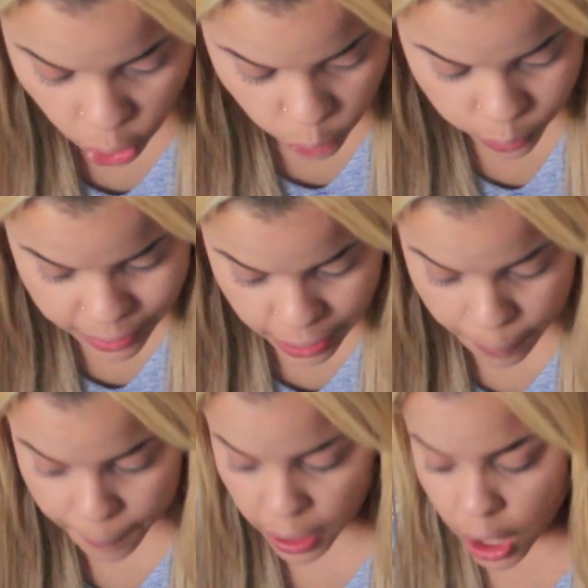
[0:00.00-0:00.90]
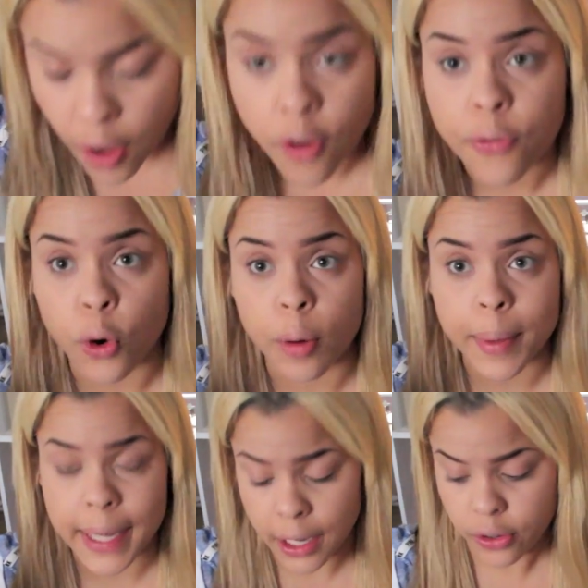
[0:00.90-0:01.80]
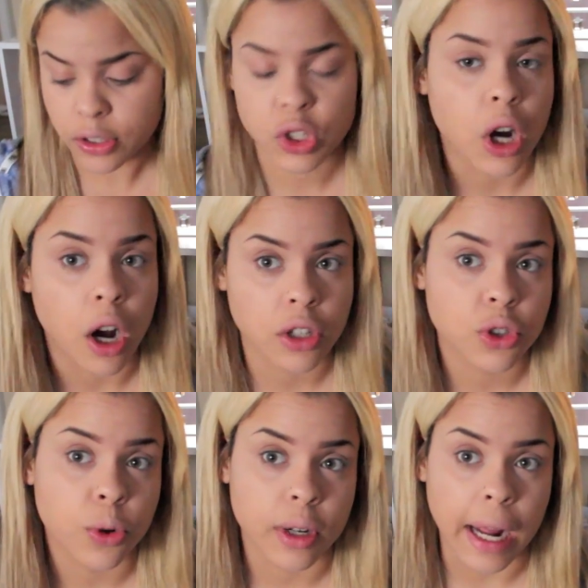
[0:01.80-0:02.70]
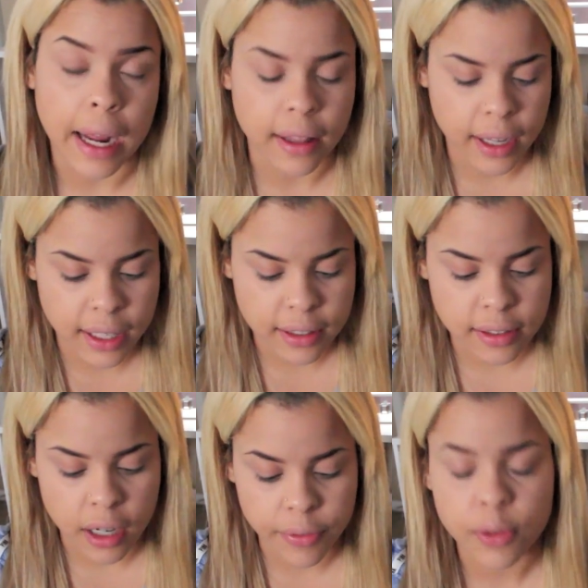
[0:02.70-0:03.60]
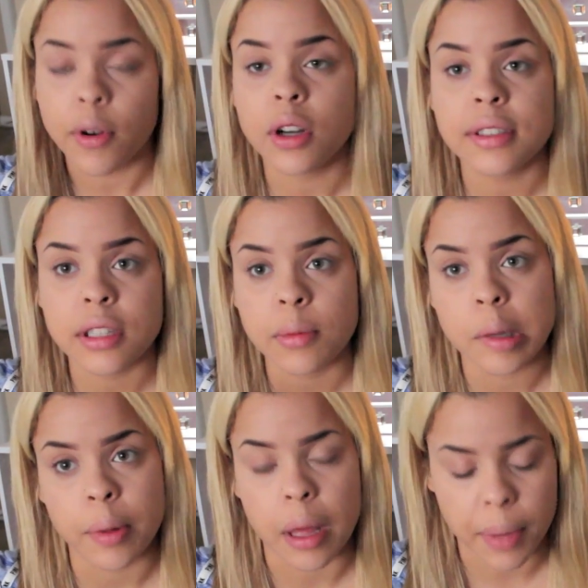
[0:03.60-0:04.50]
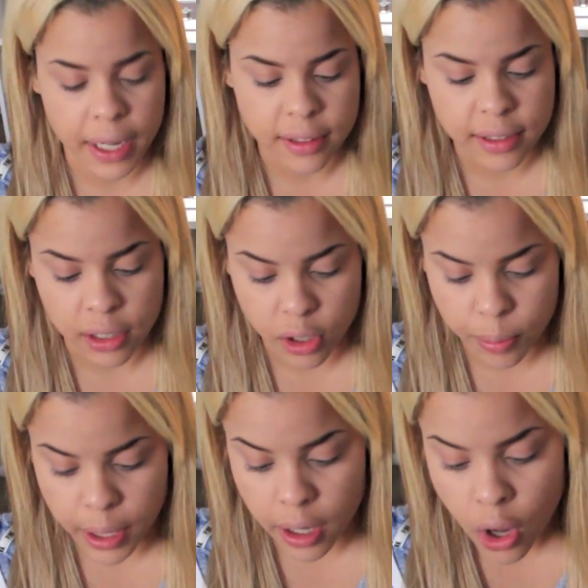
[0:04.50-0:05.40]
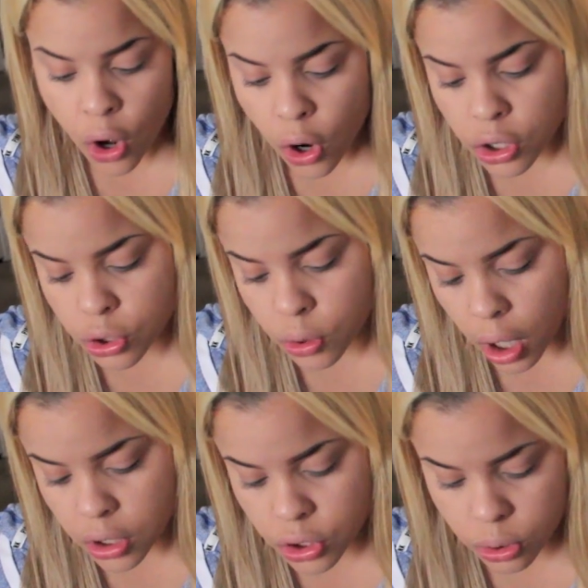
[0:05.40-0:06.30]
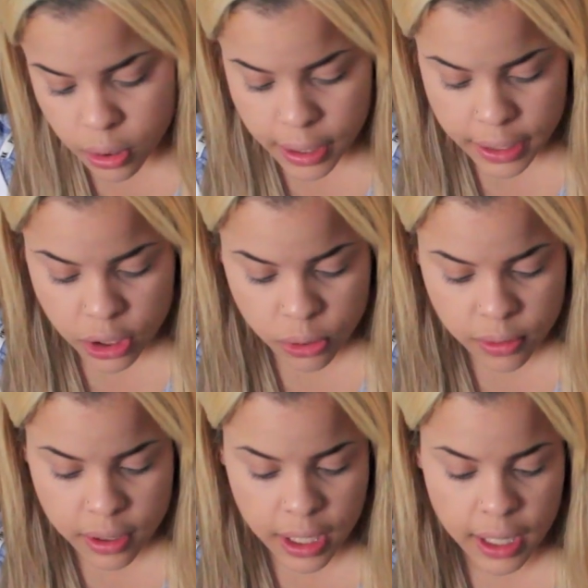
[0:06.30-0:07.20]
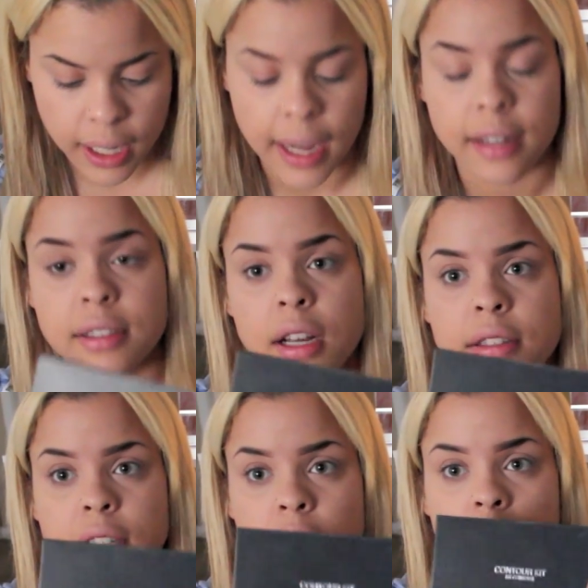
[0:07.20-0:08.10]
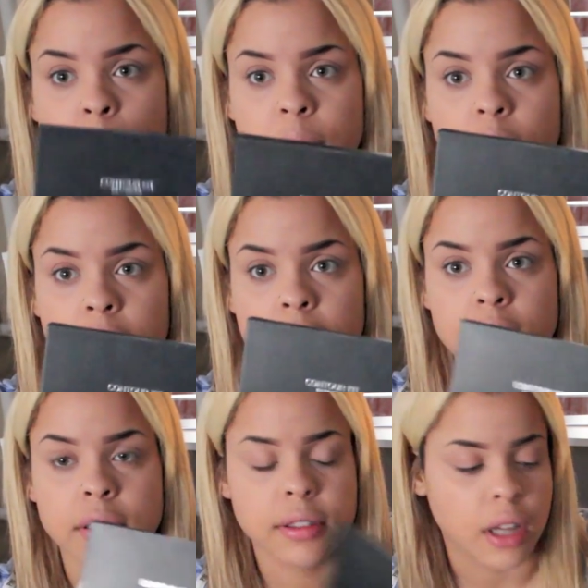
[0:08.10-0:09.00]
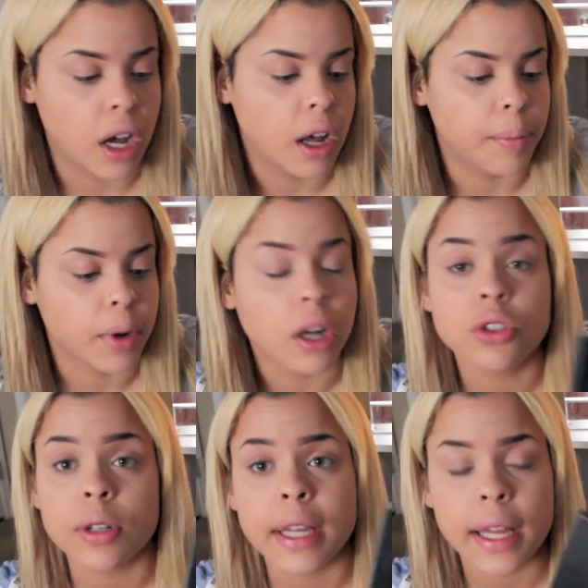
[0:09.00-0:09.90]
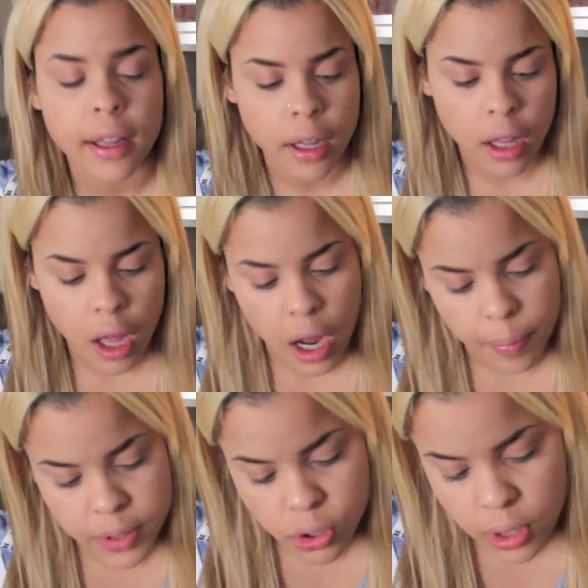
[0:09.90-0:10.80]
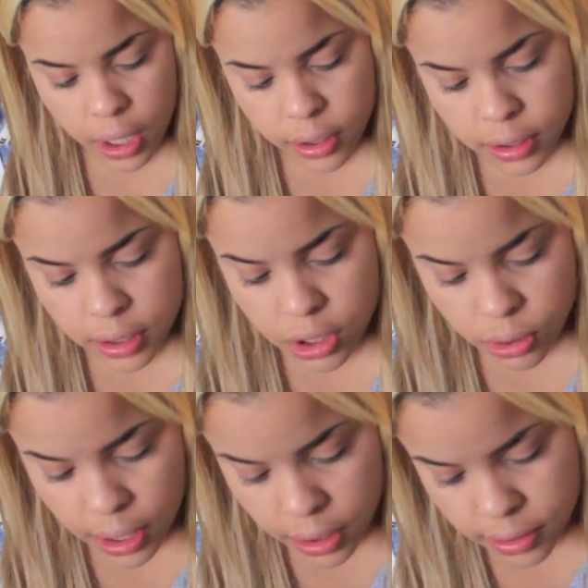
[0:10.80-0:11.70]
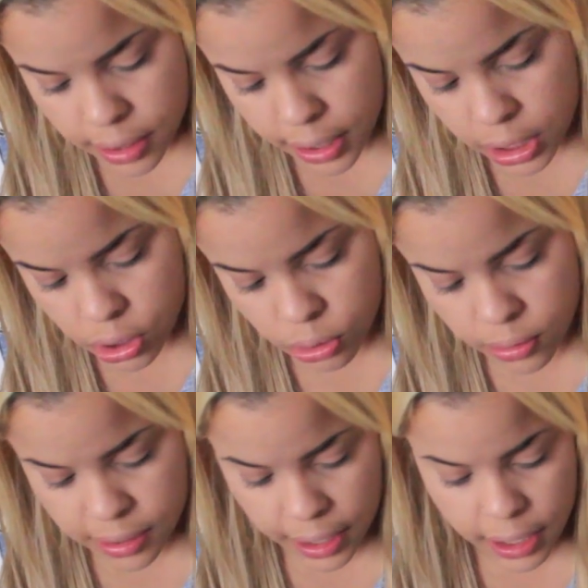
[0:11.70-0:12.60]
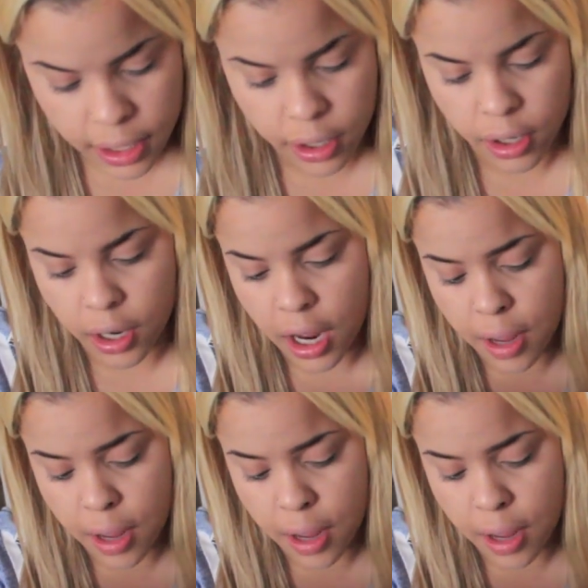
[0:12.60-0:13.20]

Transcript: go over some for beginners contour and highlighting stuff, you've already seen me apply my concealer, but to contour I use the Anastasia Beverly Hills contour kit. The two colors that I use in here,